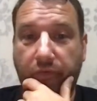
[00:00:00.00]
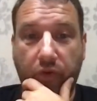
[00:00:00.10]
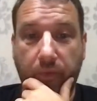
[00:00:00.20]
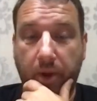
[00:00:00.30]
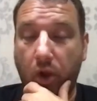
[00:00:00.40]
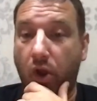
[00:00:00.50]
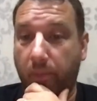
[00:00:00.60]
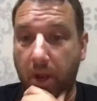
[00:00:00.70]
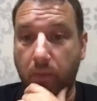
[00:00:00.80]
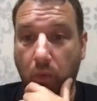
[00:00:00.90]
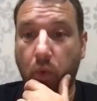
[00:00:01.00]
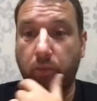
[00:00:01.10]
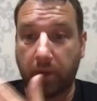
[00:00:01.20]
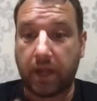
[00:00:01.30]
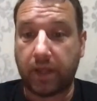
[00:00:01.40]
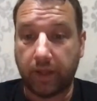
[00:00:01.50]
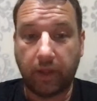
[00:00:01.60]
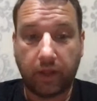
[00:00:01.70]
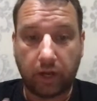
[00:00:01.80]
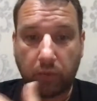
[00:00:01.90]
from a lot of people would be,
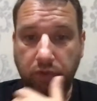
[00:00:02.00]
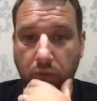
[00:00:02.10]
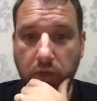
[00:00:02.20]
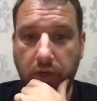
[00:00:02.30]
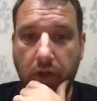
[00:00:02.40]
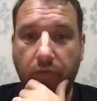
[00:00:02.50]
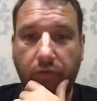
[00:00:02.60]
and I will tell you the